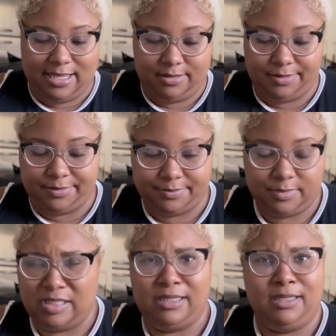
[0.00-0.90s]
and
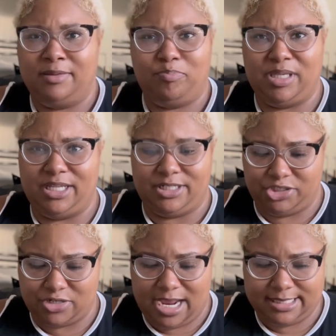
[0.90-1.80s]
peach
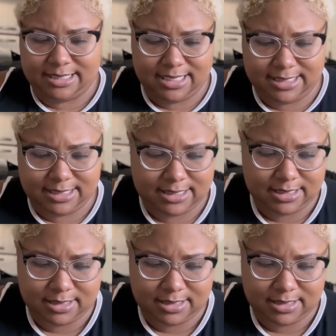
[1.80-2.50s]
dress, because